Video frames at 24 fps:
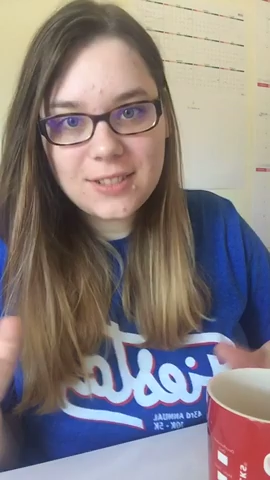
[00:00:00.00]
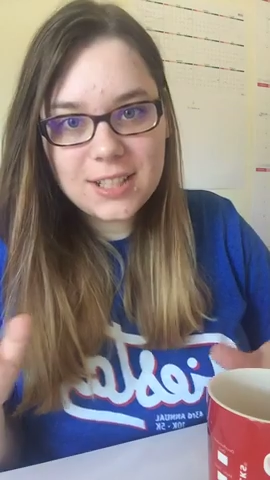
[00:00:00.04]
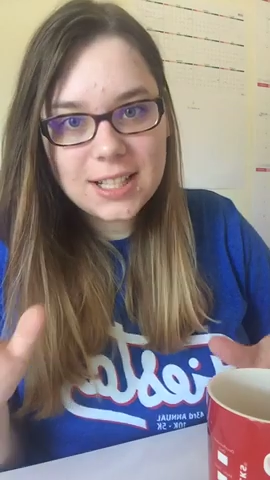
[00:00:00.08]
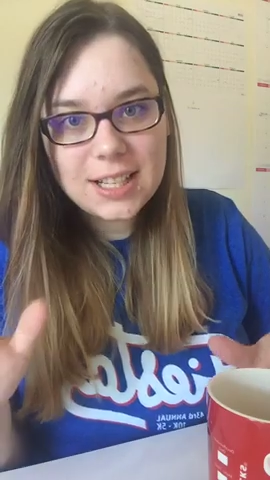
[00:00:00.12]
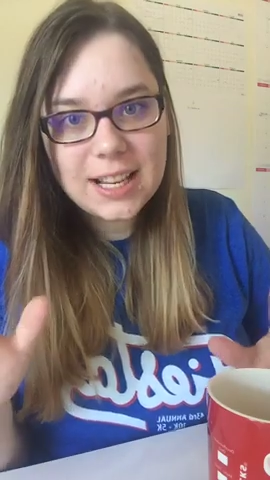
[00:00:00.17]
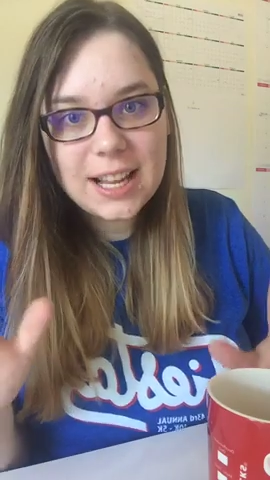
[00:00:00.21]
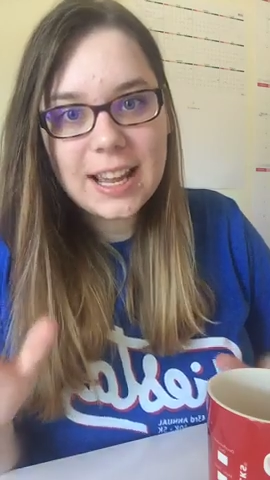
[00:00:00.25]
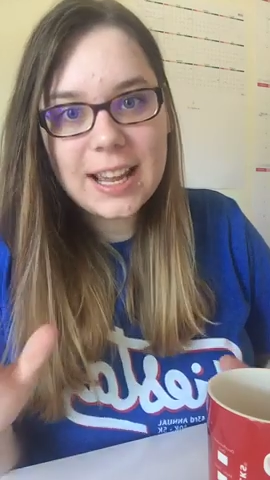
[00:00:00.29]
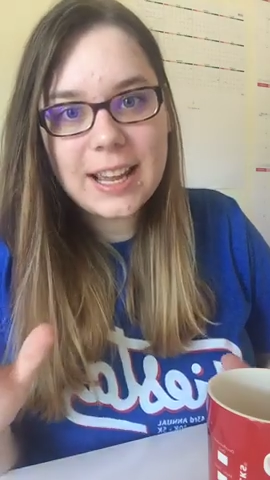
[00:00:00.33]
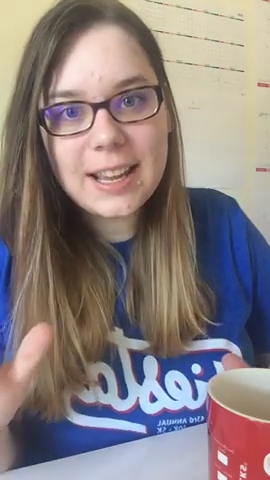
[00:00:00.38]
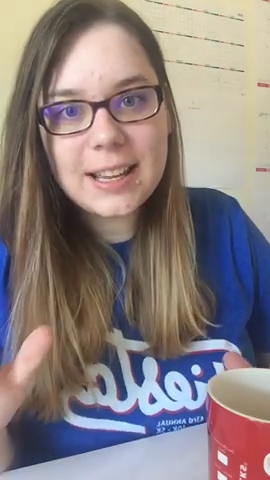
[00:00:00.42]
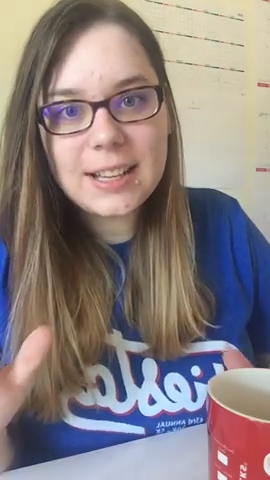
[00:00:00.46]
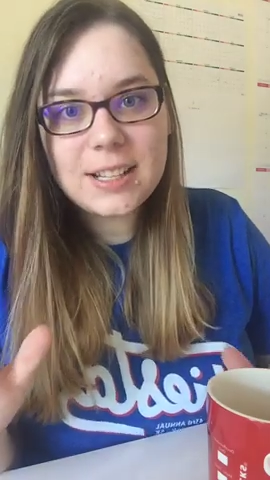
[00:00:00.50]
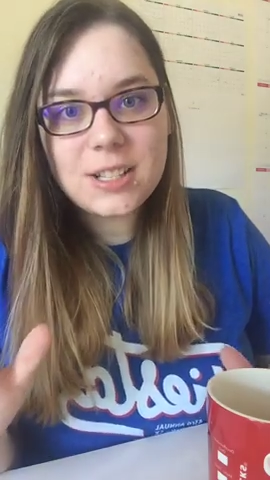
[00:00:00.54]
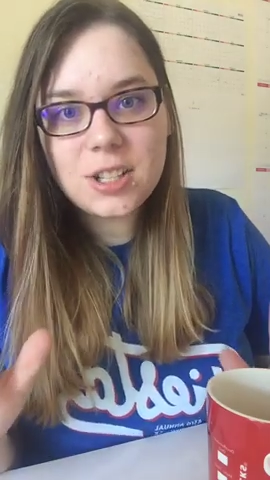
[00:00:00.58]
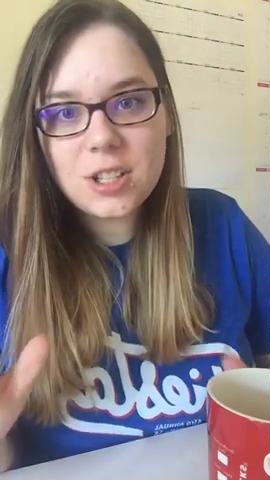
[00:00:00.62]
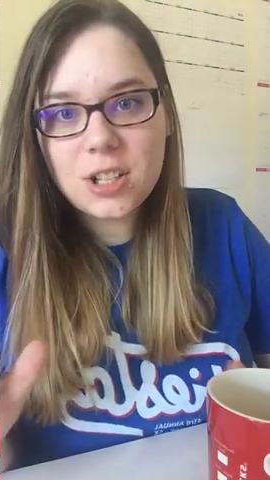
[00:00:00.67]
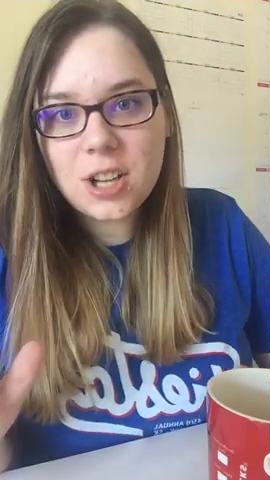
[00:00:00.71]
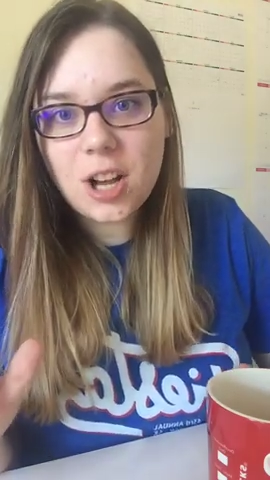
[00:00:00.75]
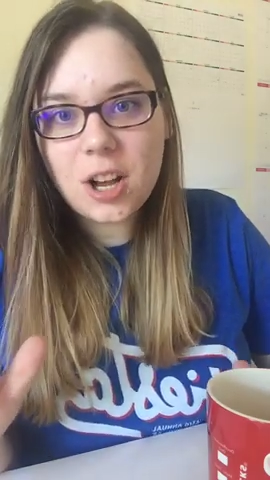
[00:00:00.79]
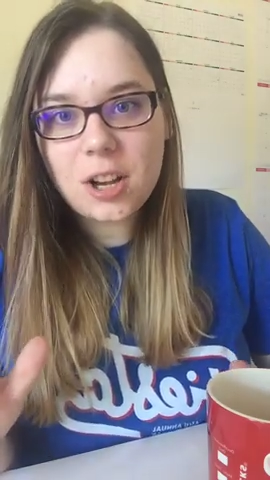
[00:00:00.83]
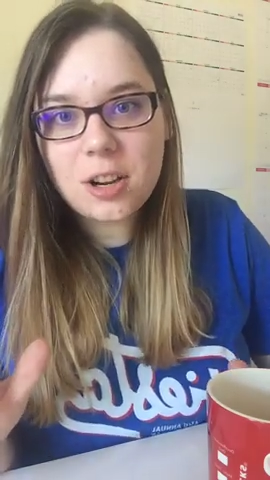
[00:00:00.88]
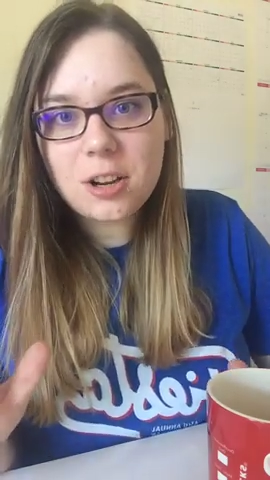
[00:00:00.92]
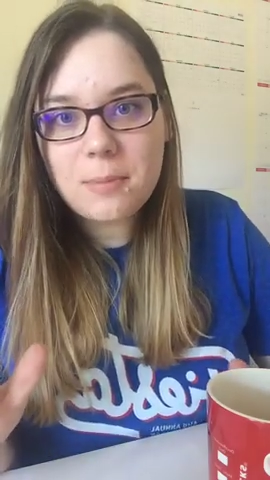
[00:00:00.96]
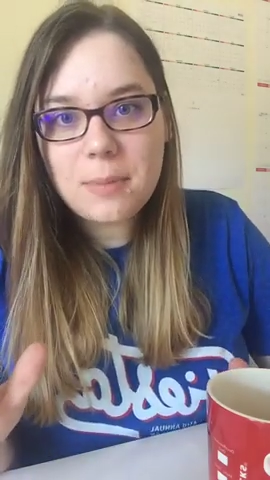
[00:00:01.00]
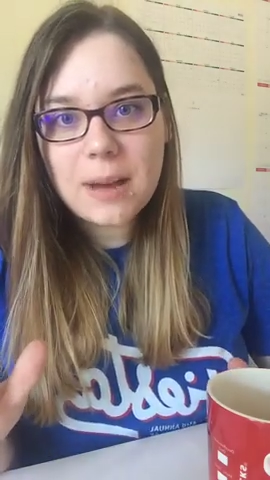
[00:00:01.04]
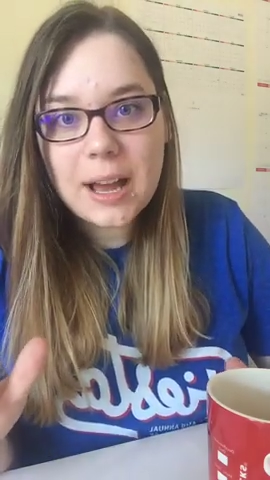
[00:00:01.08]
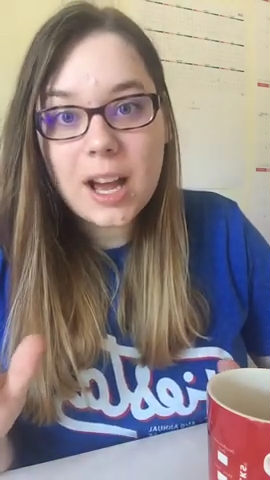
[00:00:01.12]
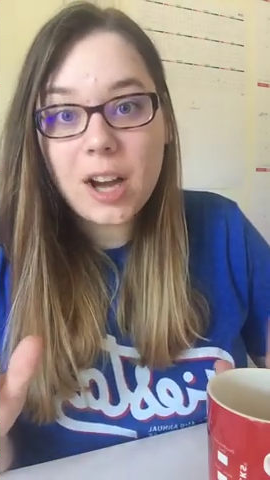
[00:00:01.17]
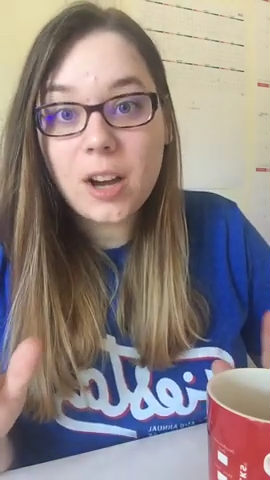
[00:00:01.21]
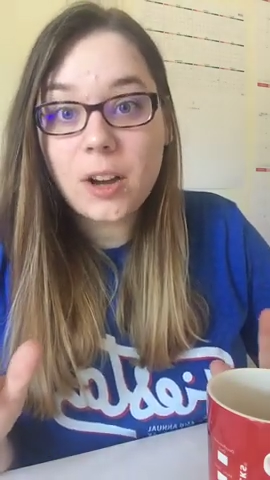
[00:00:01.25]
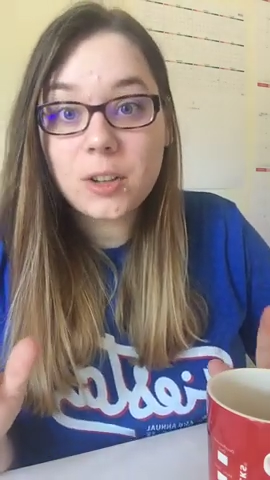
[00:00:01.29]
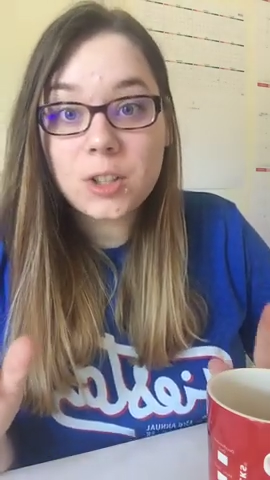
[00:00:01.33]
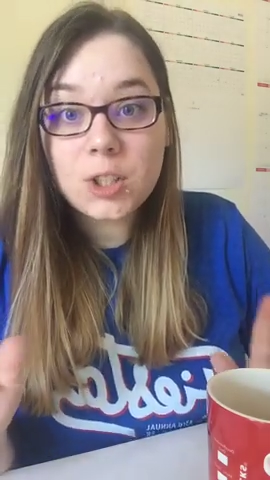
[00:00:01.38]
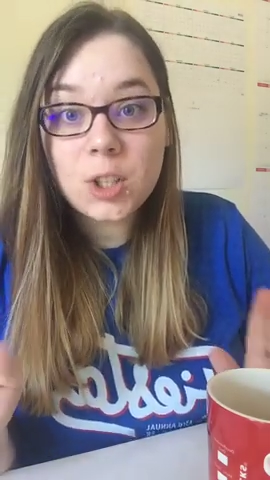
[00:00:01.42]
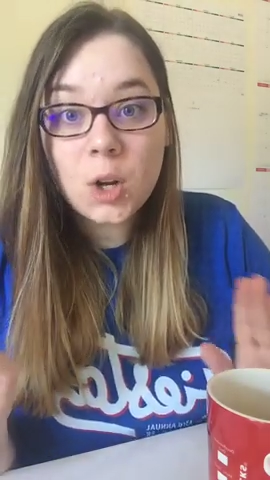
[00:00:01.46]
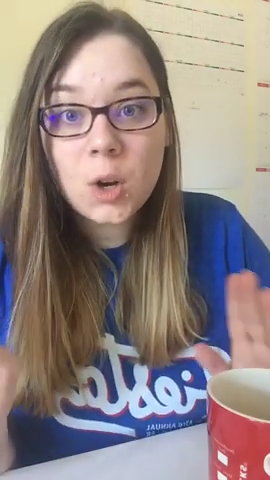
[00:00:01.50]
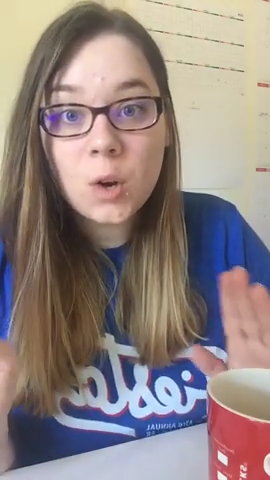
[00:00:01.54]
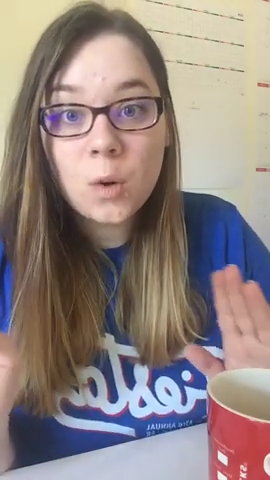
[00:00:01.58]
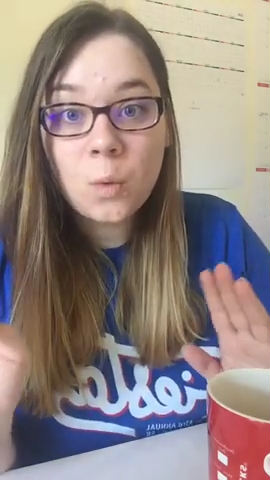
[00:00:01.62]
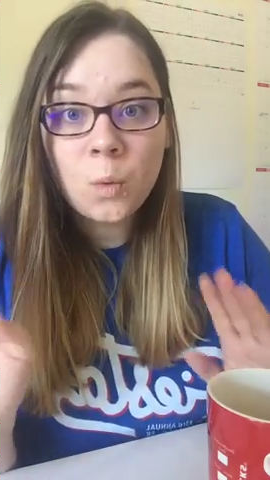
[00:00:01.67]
today to talk about